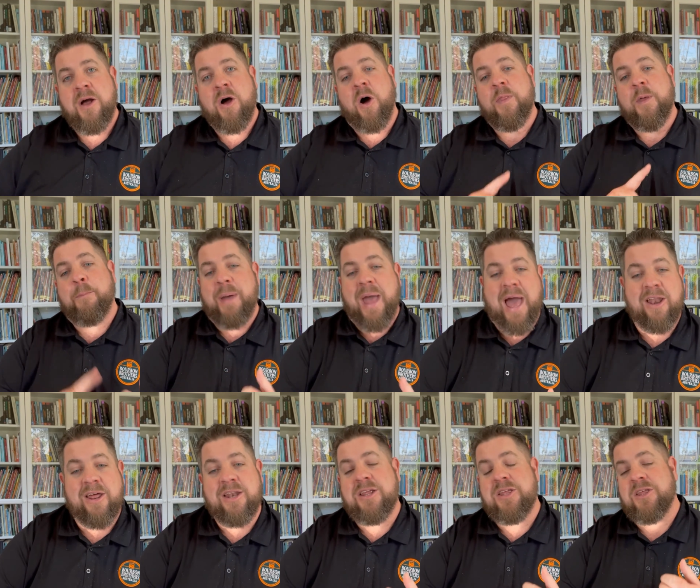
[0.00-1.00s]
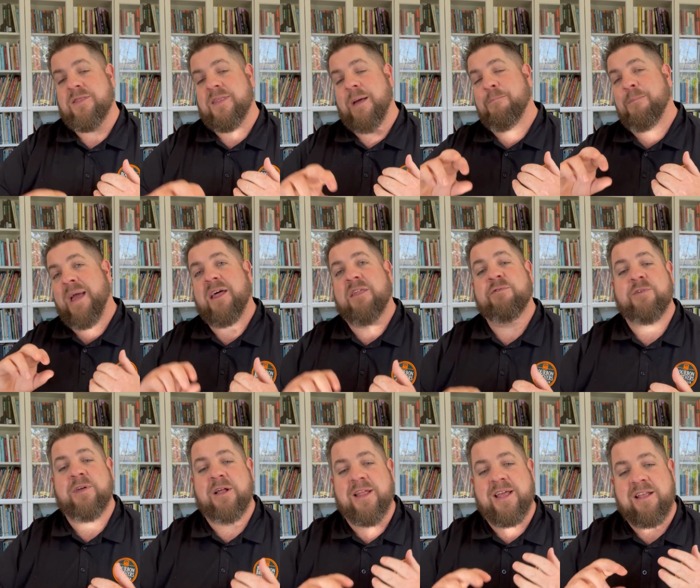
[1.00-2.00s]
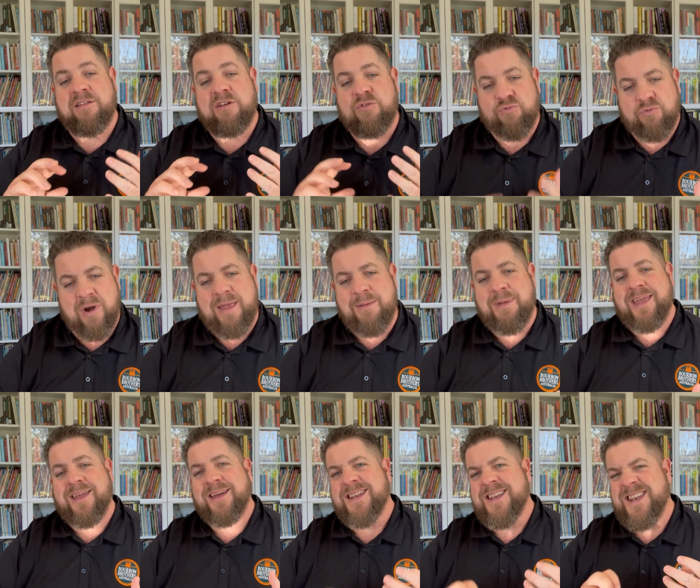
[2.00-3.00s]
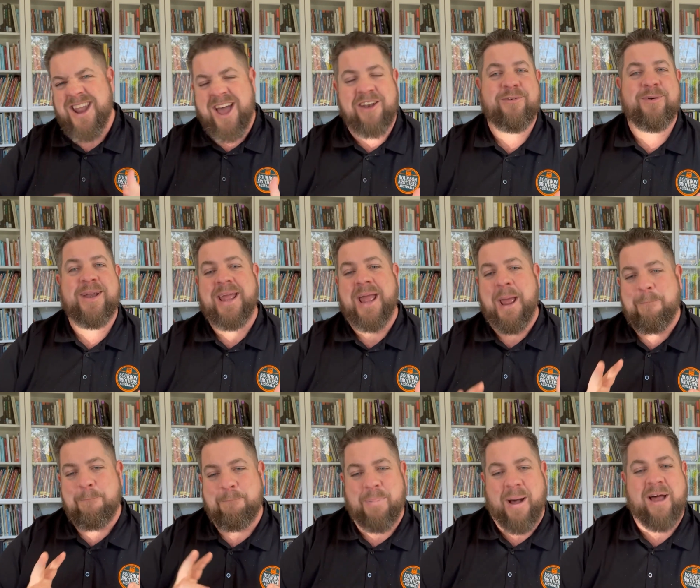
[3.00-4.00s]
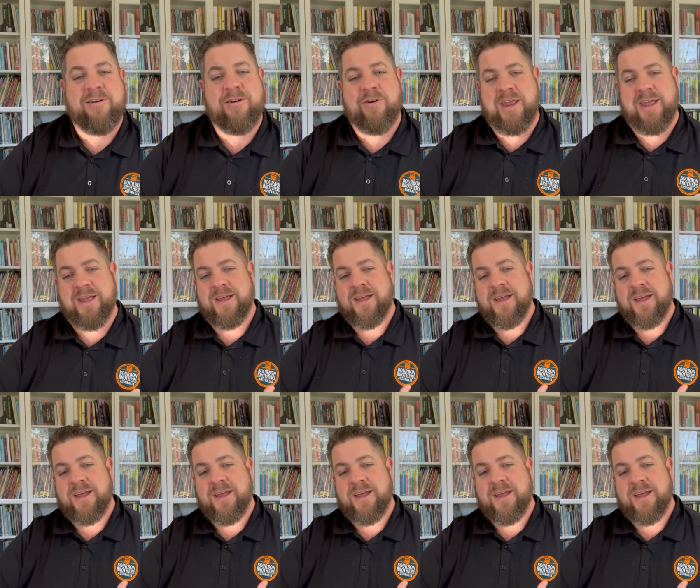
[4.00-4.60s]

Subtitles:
On the palate, that mouthfeel is creamy, nuttery, and buttery.